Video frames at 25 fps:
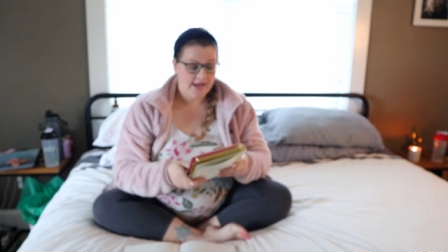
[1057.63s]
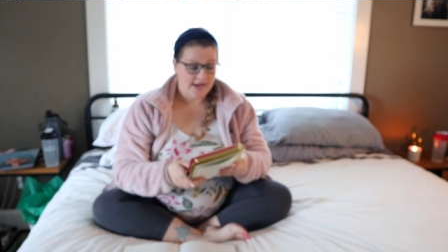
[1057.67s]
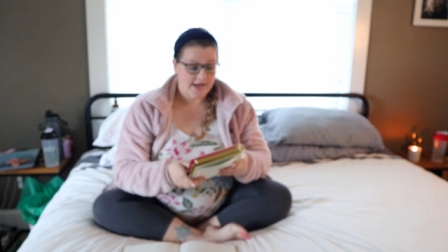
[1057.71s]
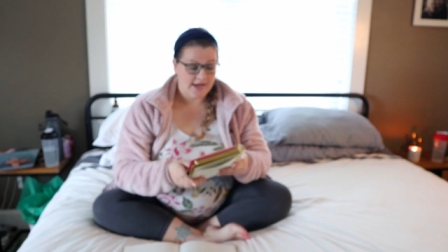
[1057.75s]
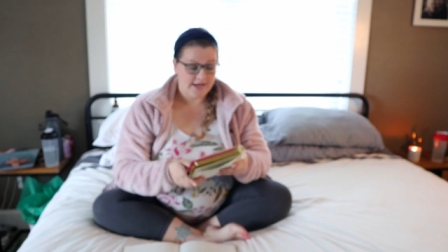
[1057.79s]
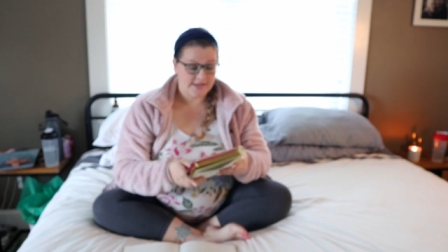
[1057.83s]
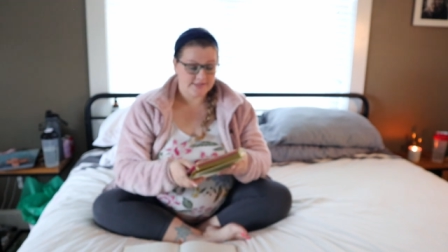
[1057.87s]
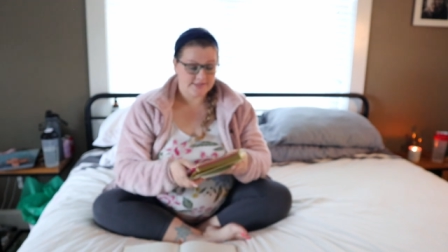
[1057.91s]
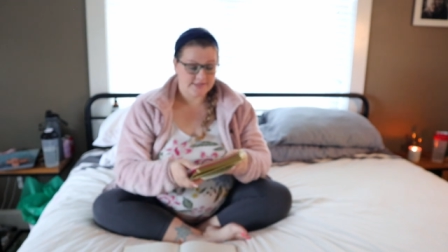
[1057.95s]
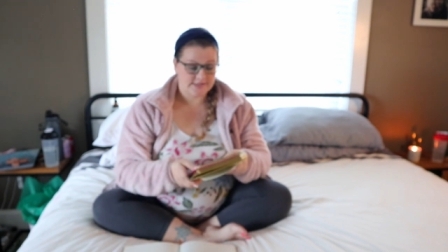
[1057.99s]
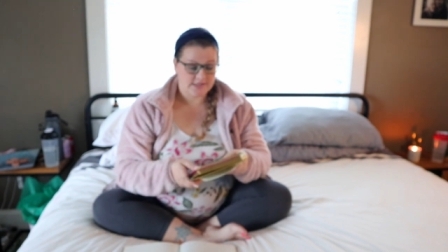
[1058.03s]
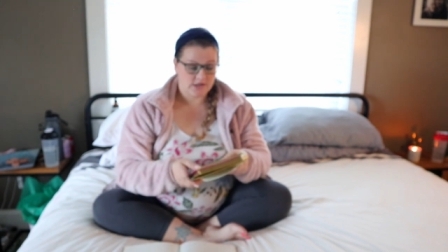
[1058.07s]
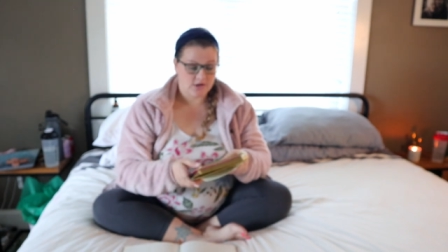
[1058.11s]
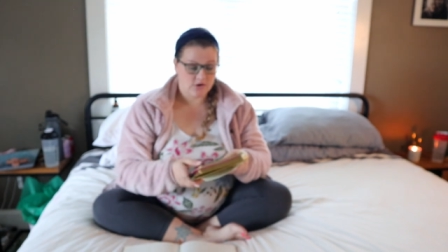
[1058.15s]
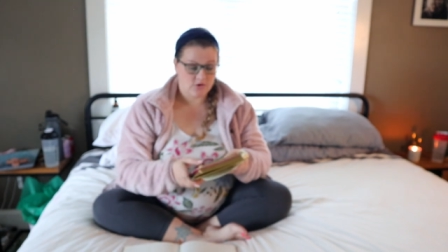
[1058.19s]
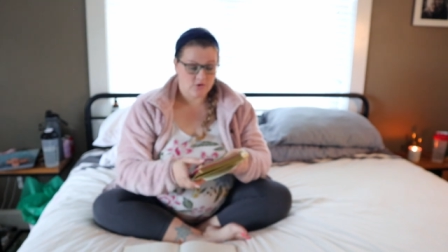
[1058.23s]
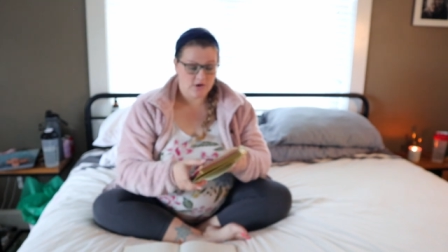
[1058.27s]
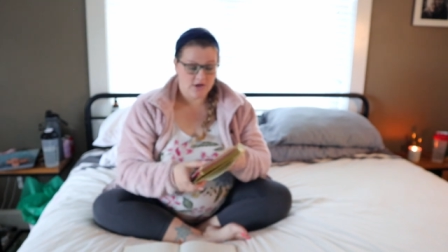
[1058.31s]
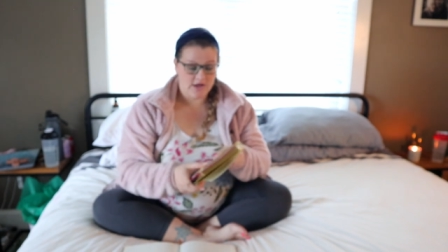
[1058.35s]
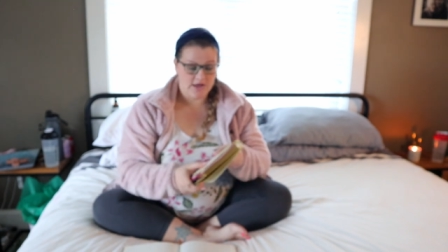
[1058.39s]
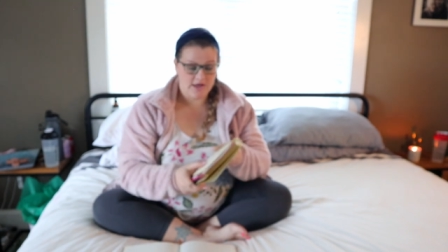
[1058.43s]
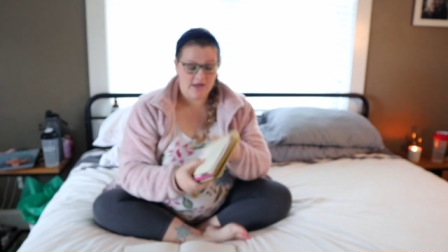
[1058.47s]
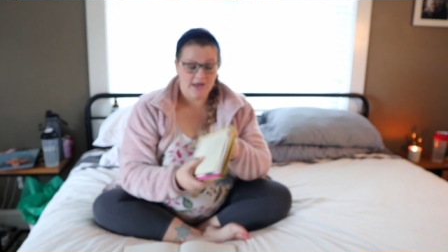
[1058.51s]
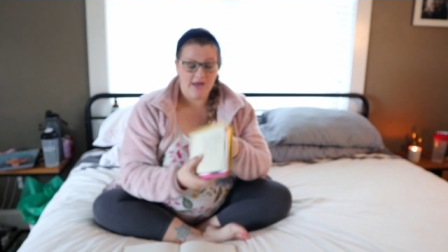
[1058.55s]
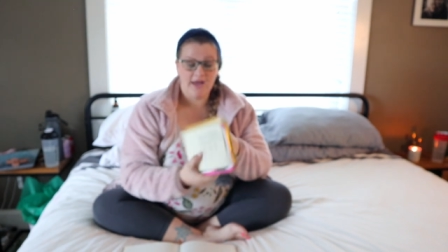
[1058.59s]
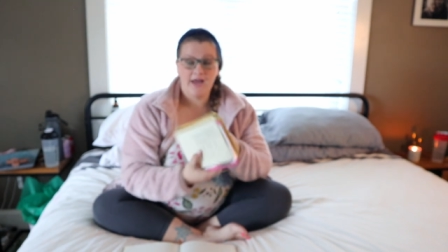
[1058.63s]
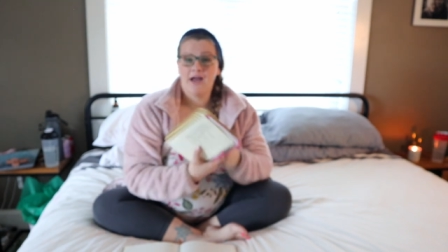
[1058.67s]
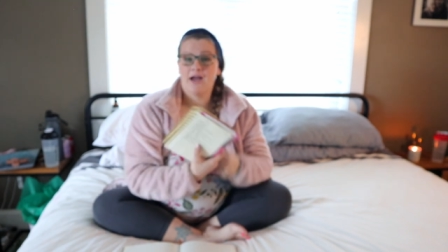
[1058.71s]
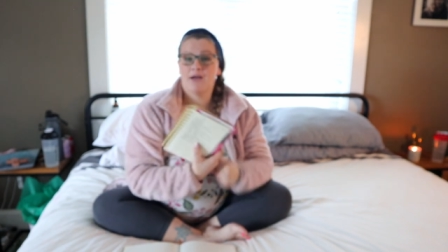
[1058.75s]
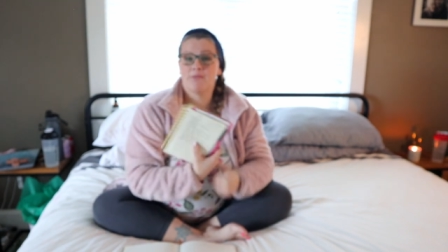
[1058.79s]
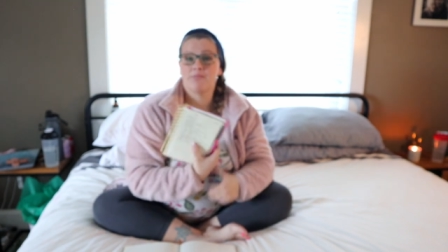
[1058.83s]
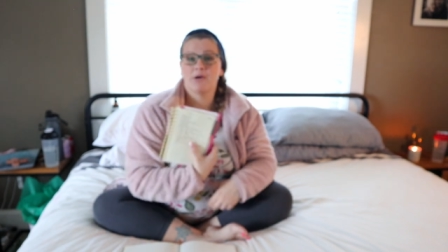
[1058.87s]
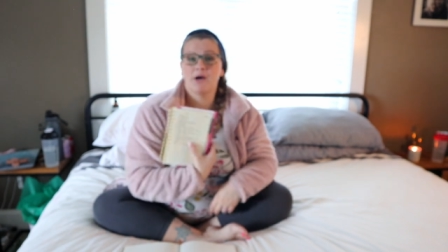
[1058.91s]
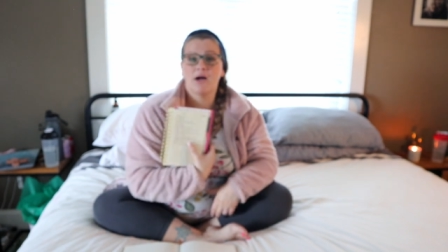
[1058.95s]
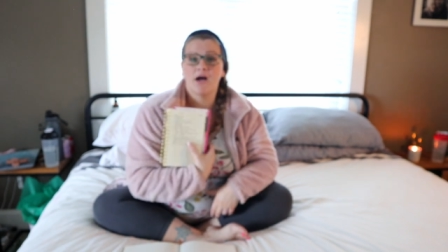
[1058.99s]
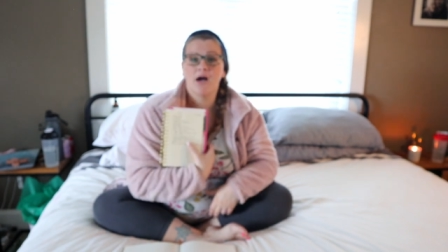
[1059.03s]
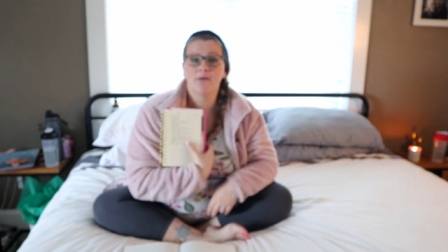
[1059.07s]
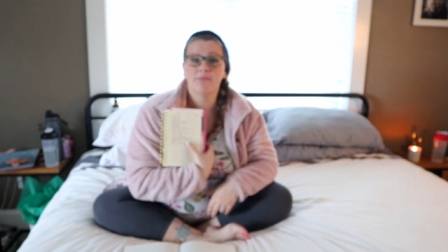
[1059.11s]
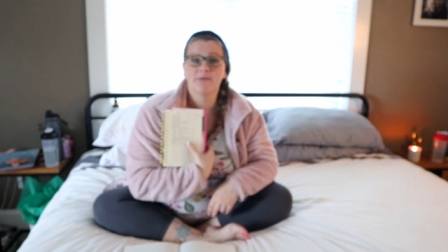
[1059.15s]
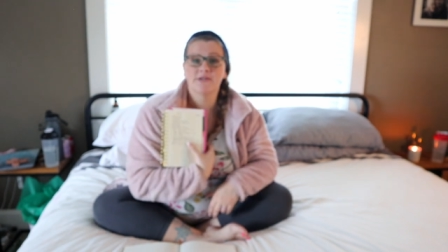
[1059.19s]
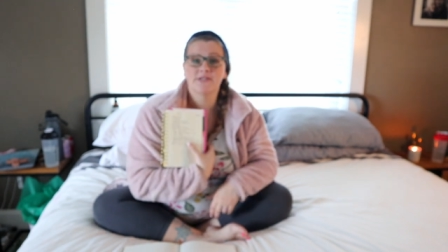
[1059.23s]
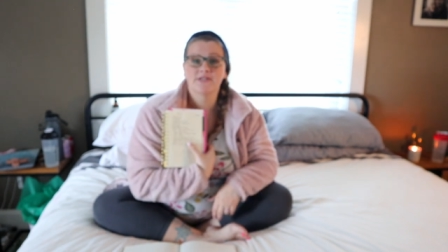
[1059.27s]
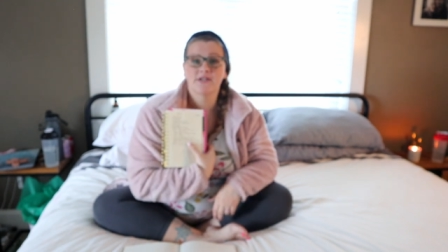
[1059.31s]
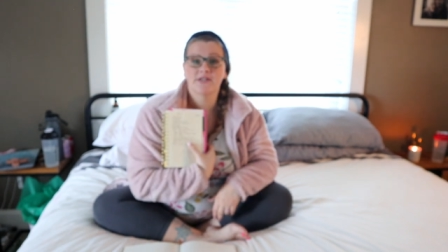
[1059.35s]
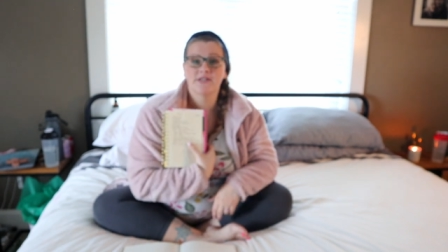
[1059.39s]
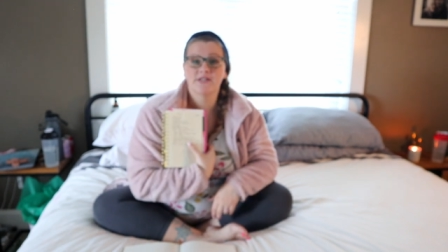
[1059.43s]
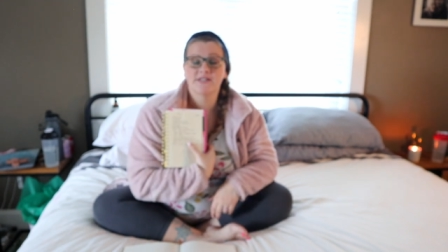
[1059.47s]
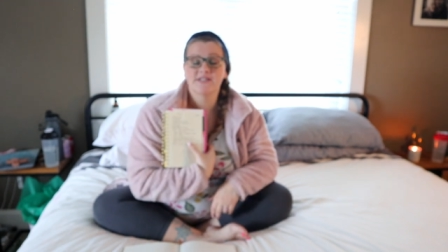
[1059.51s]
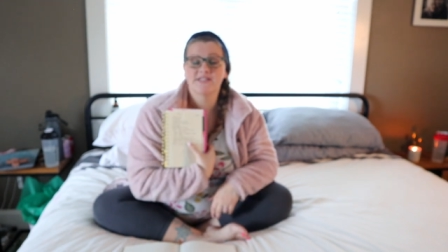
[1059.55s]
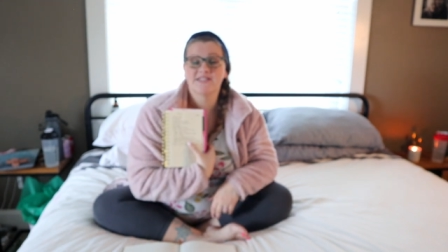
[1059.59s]
and so I put hummus
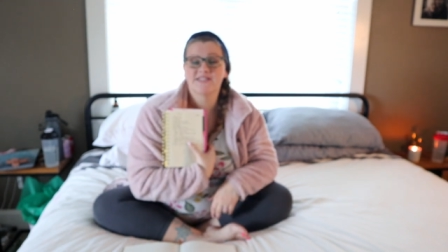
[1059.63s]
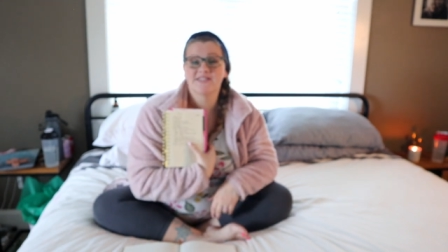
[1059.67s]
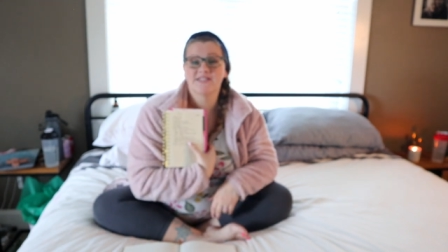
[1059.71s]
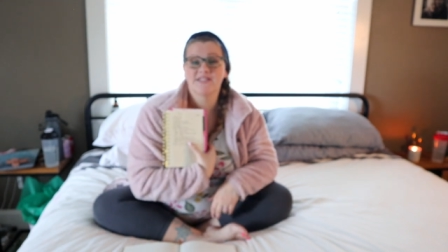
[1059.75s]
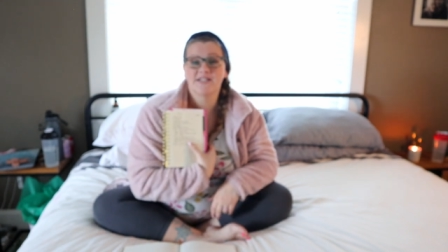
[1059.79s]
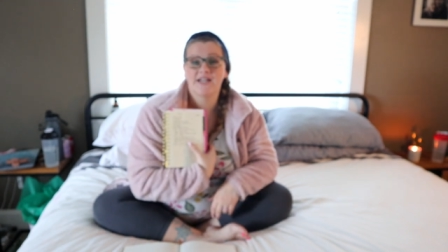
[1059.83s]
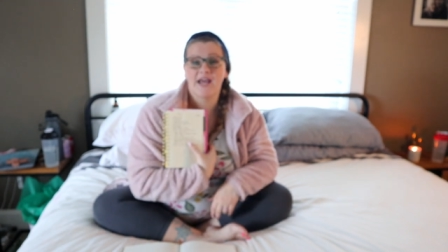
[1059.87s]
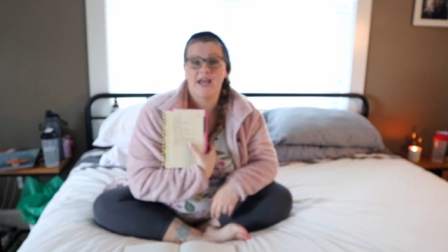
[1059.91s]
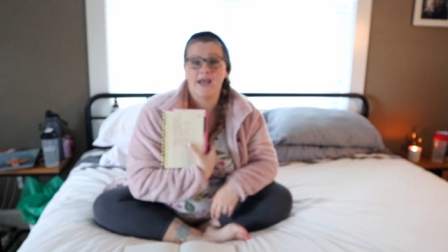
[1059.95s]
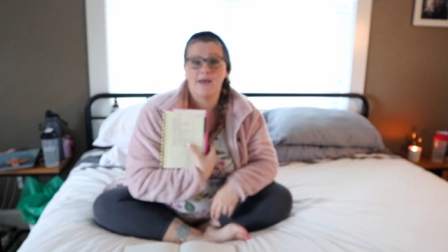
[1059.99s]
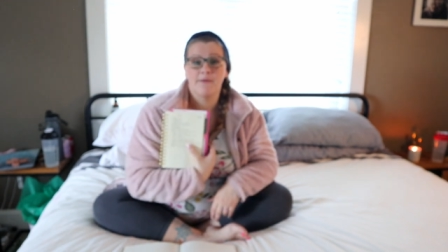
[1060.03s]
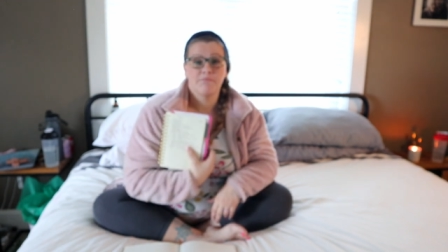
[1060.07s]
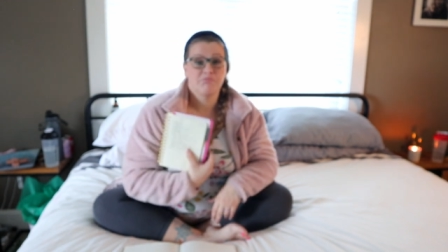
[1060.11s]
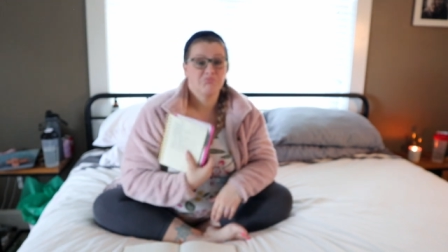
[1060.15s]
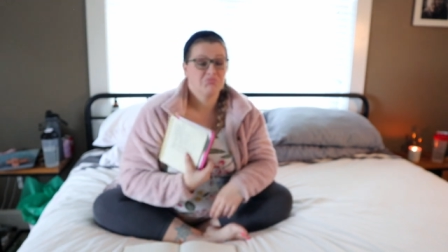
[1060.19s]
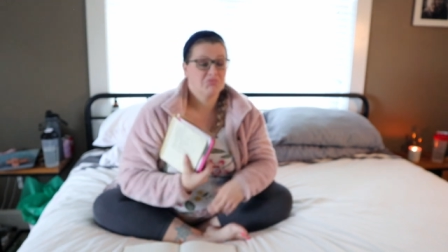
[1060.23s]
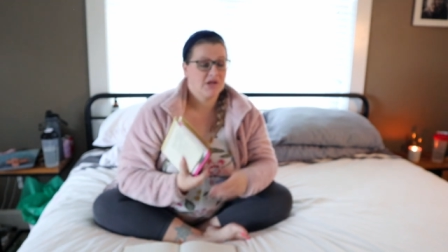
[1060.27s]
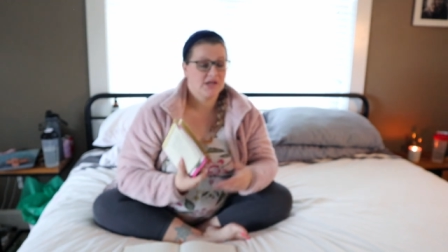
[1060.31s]
on the list today.